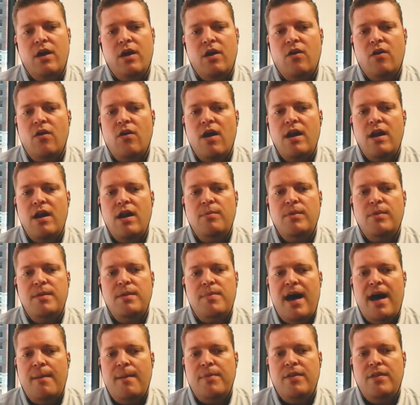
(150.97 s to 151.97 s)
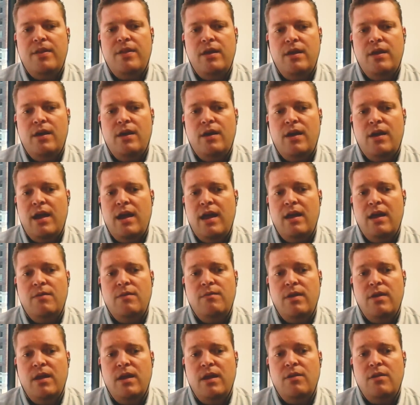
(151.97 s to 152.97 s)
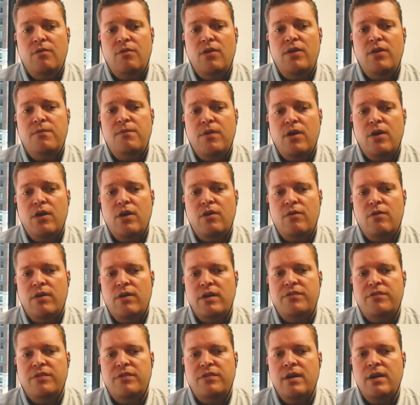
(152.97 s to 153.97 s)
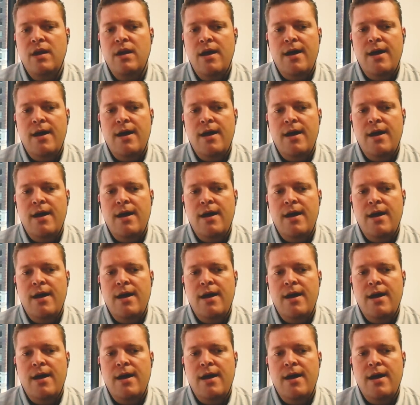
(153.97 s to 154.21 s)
incredibly popular, and, and really for good reason.